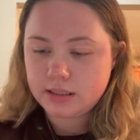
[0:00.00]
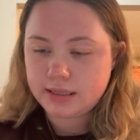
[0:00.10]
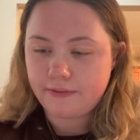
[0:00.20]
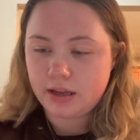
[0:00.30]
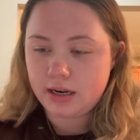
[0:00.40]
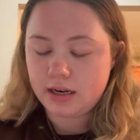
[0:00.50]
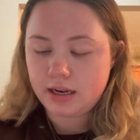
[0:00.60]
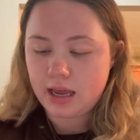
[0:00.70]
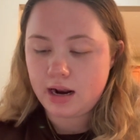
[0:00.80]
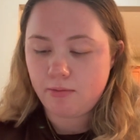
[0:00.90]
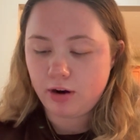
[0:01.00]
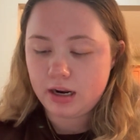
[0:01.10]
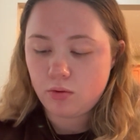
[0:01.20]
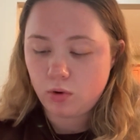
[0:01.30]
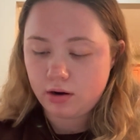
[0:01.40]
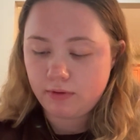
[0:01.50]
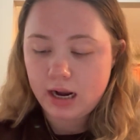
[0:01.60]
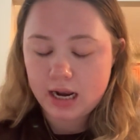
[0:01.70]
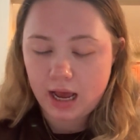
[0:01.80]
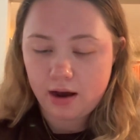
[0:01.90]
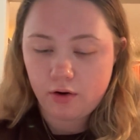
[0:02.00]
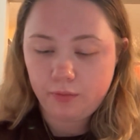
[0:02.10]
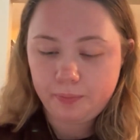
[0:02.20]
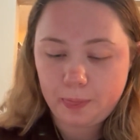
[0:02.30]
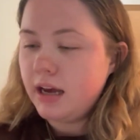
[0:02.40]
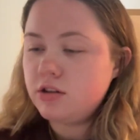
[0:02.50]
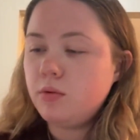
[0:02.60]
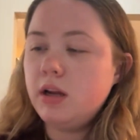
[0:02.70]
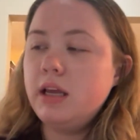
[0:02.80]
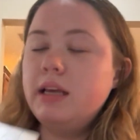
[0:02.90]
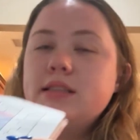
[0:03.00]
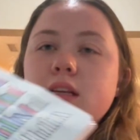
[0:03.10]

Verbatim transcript: seven. And I'm reading one right now. Next one is